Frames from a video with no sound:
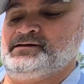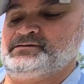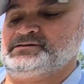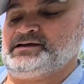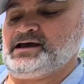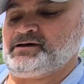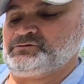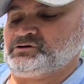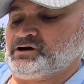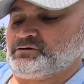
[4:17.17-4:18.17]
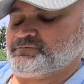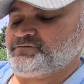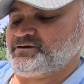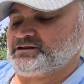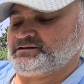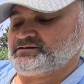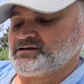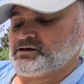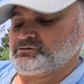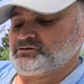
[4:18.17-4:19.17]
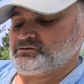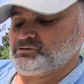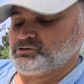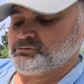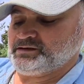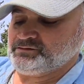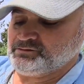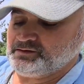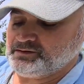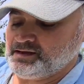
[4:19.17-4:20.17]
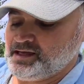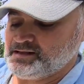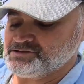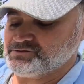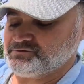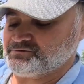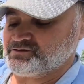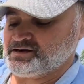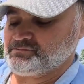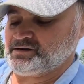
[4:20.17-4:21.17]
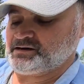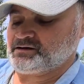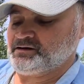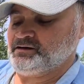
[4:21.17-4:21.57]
So they have to kind of fill this out all the way to the edge of the frame here.